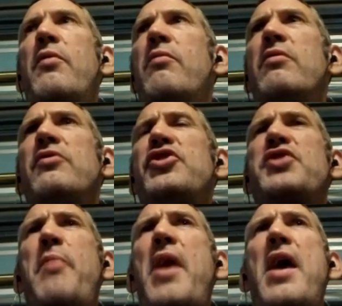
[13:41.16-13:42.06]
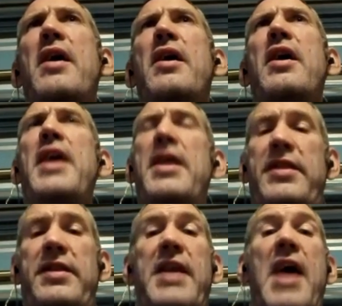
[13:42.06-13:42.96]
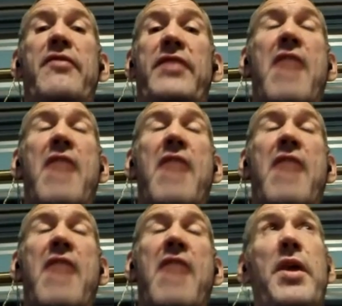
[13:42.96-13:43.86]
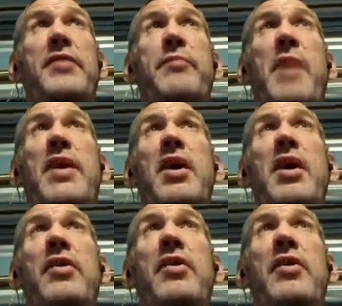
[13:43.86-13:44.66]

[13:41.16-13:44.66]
Just a bit, and then Darren had one in his back